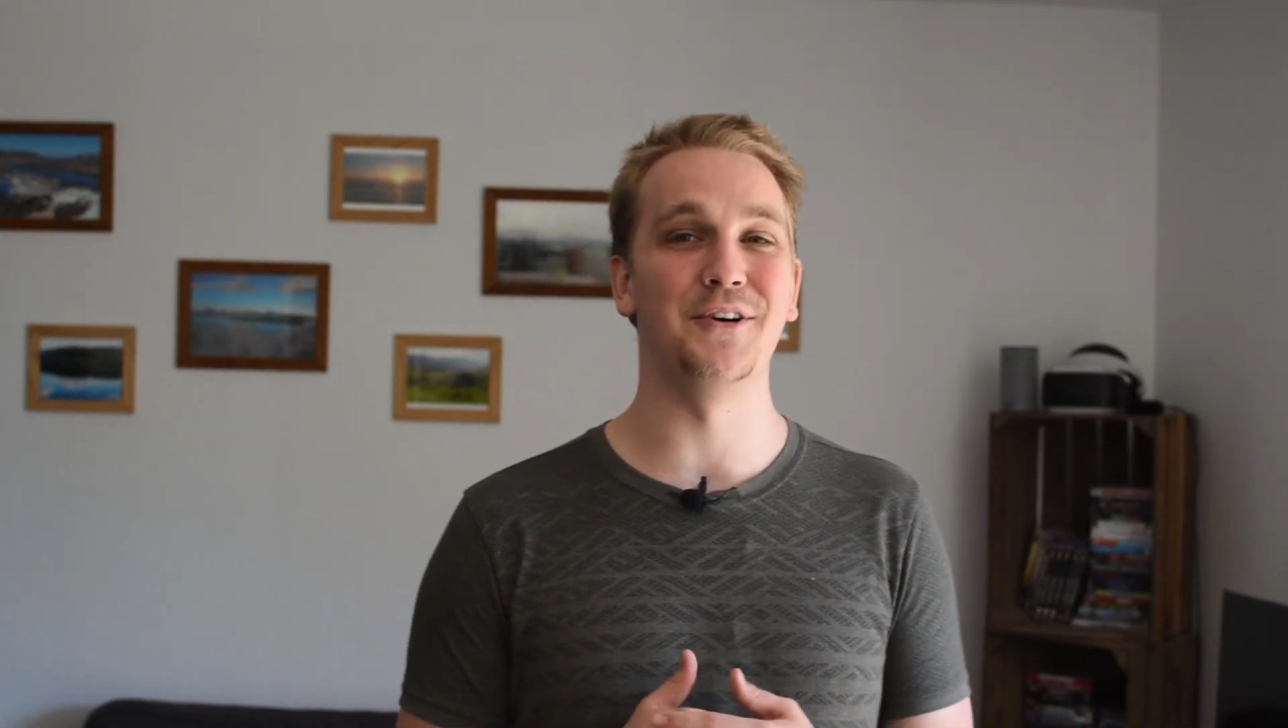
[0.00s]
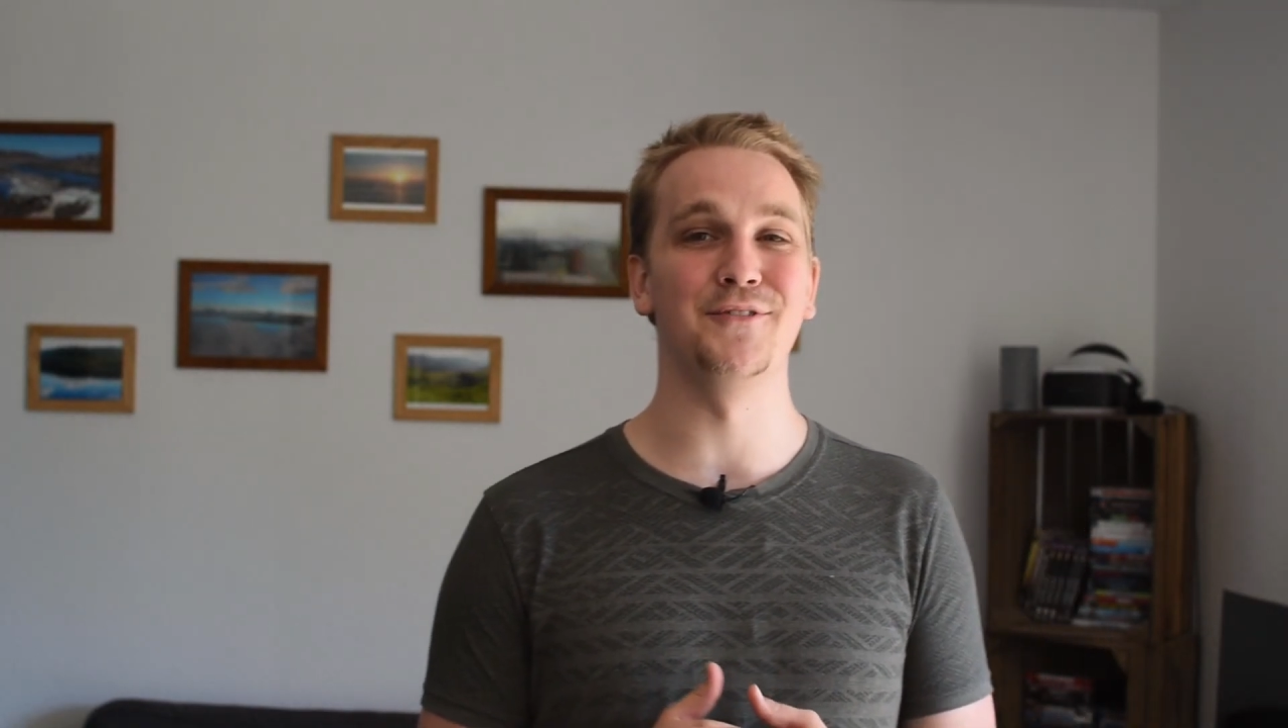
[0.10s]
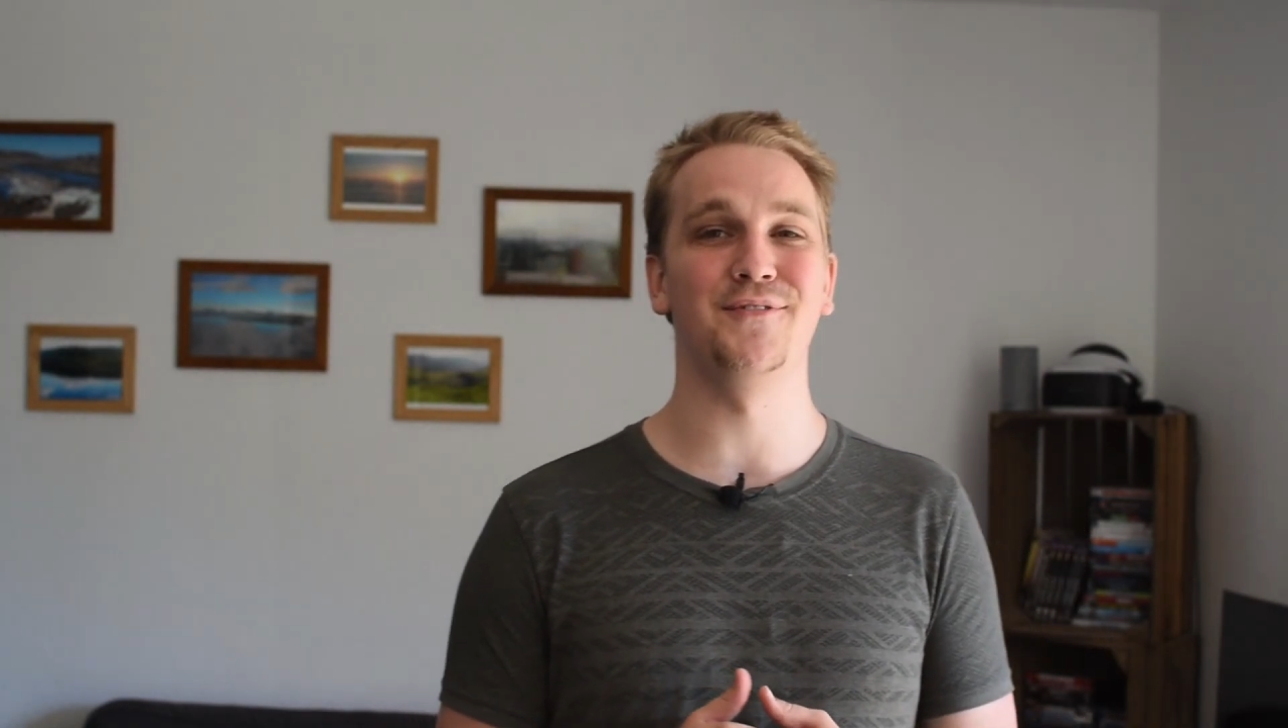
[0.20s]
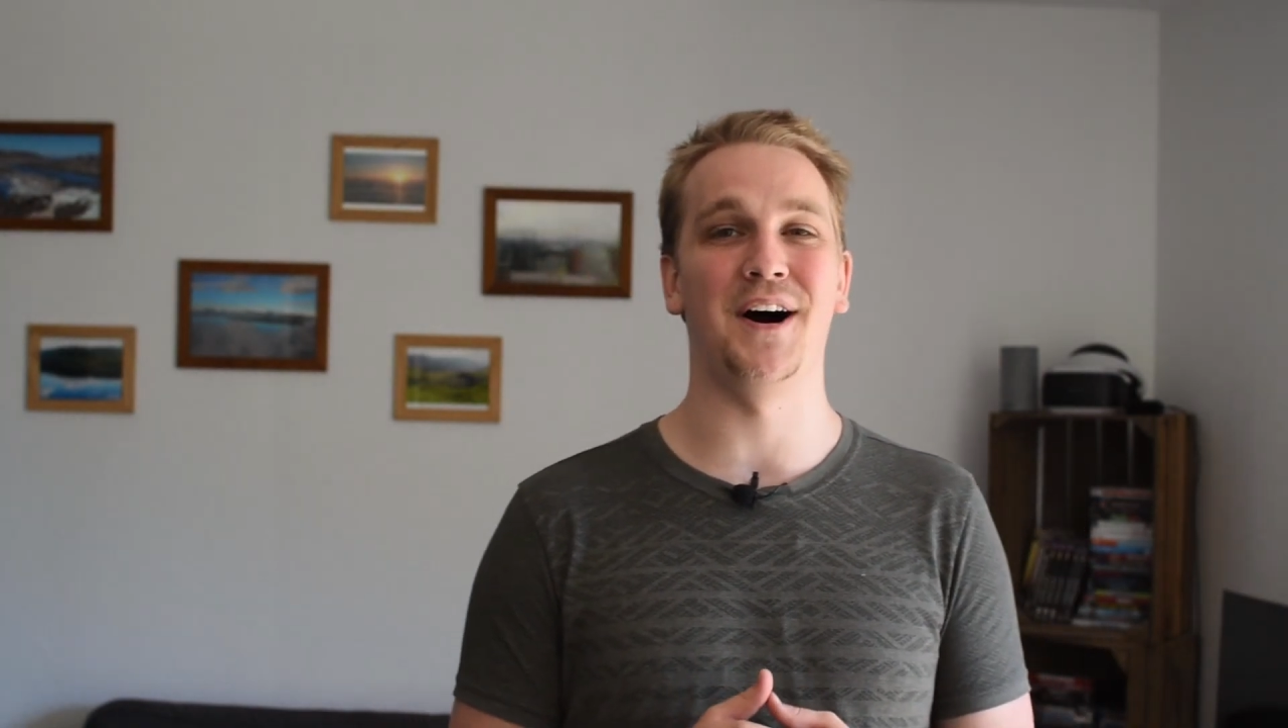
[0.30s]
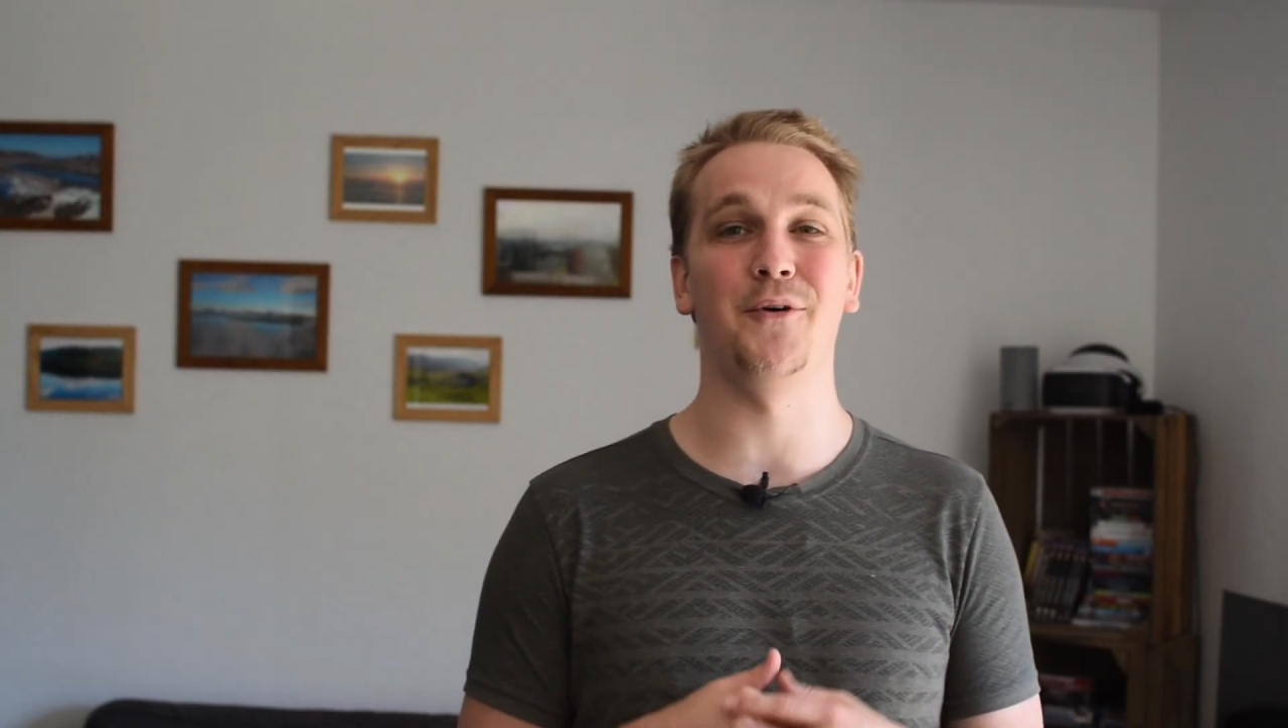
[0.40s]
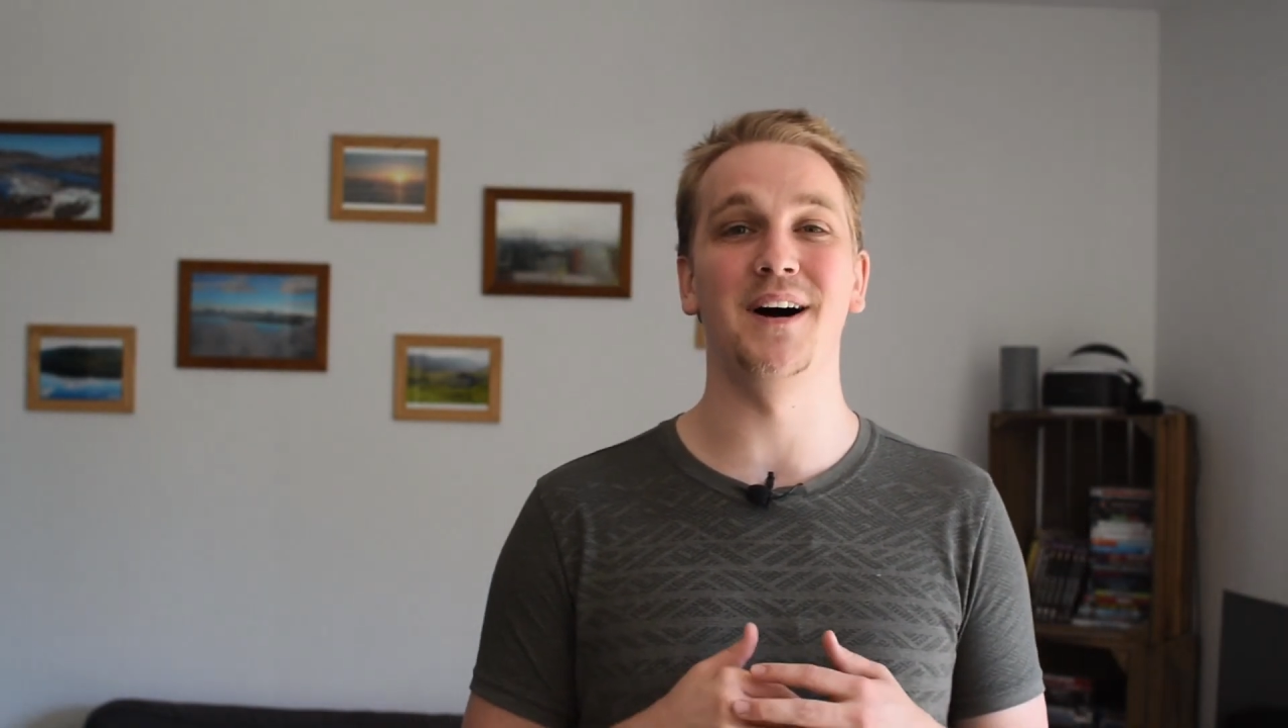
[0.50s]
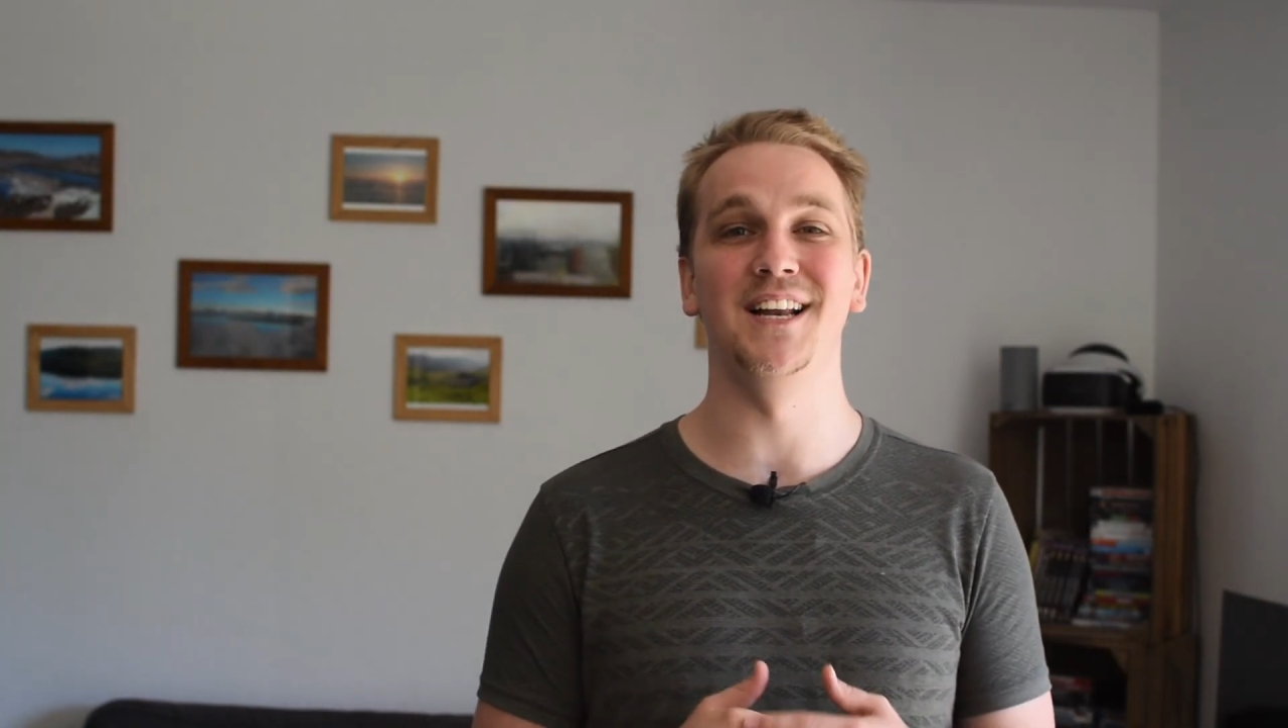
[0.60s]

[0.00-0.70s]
how